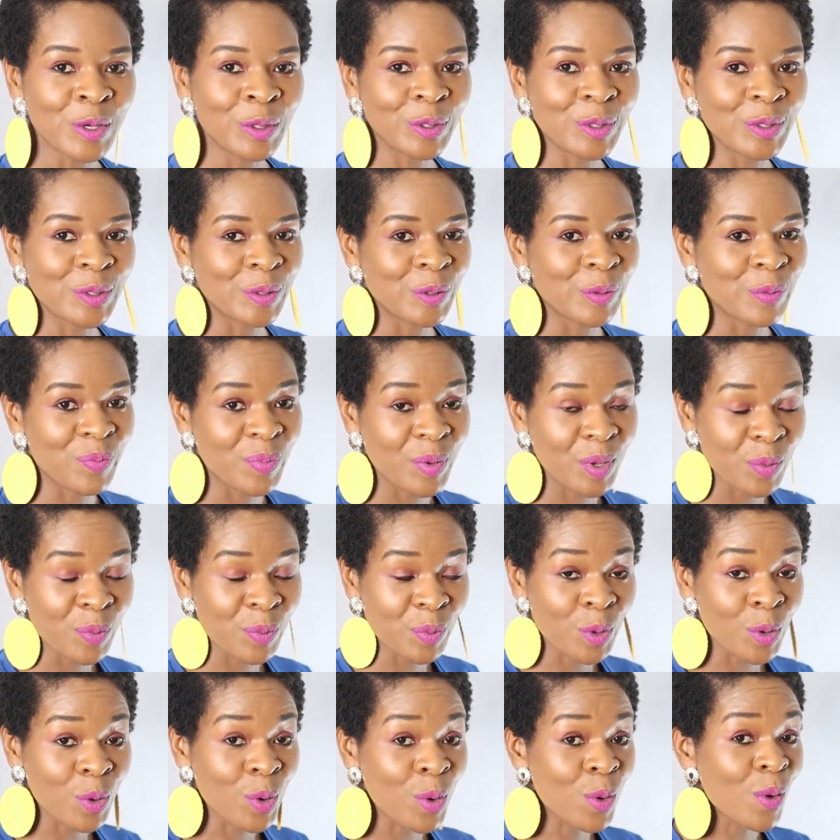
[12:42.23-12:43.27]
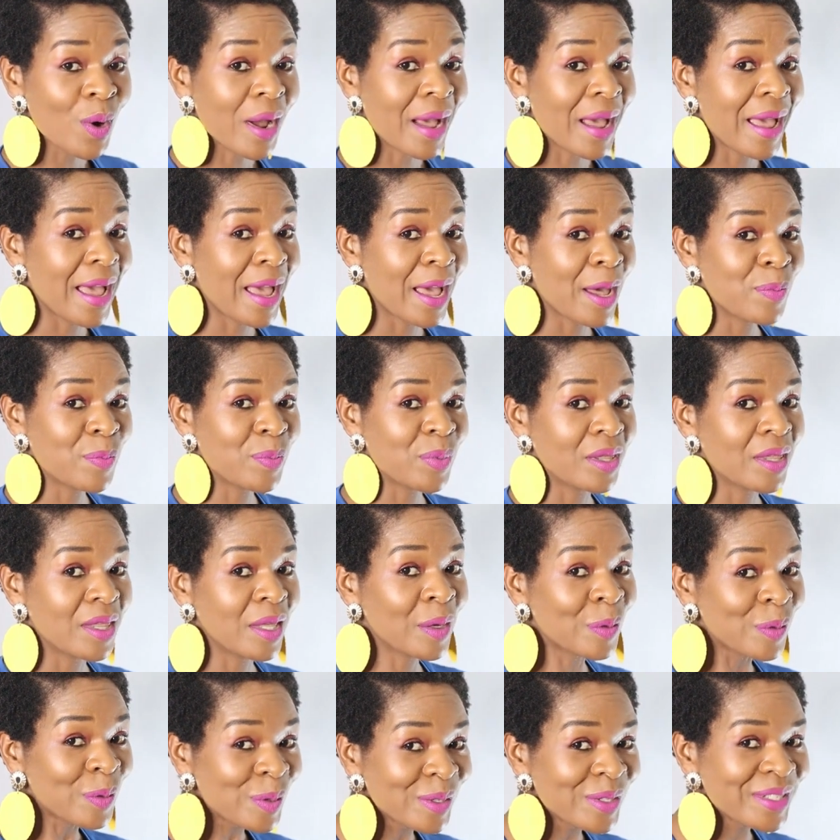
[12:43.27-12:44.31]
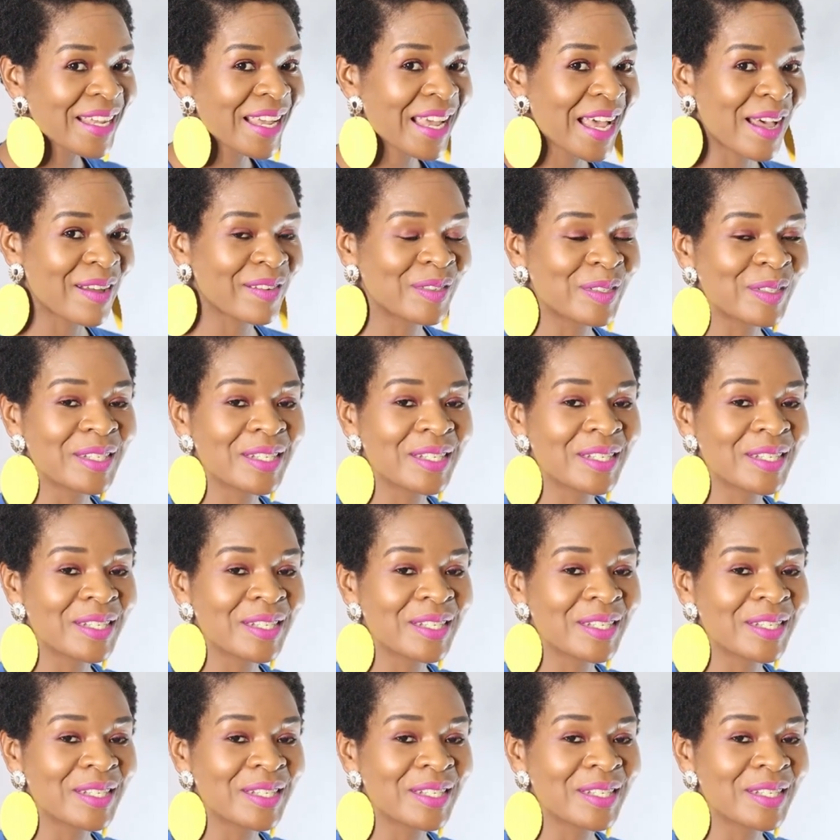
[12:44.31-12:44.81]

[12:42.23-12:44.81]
to some people who are happy they won't have